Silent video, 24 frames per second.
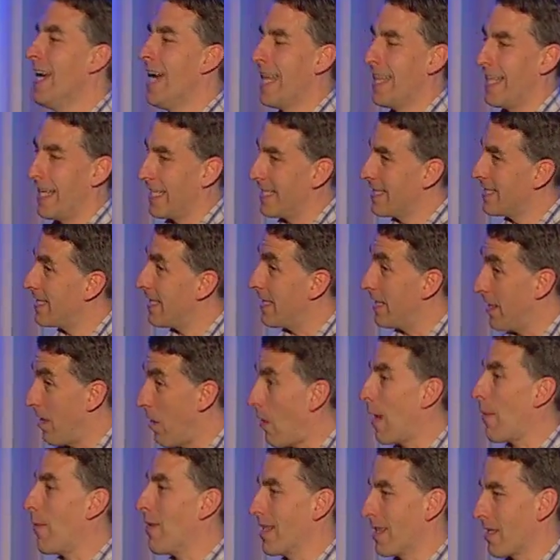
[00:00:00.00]
And then he said, no,
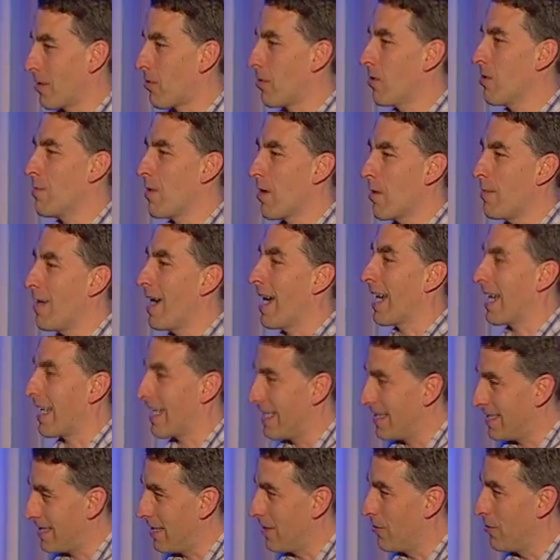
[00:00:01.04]
I want the crowbar back. And
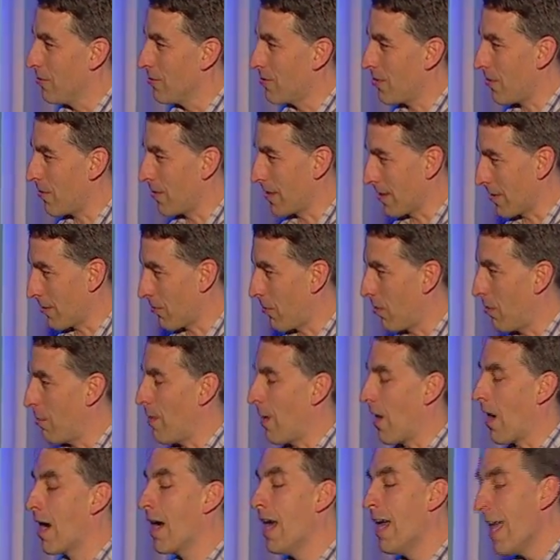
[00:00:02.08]
I said, who's holding the
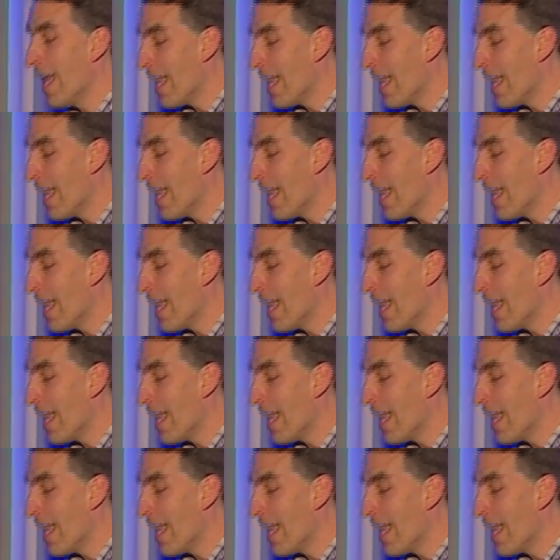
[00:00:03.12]
crowbar?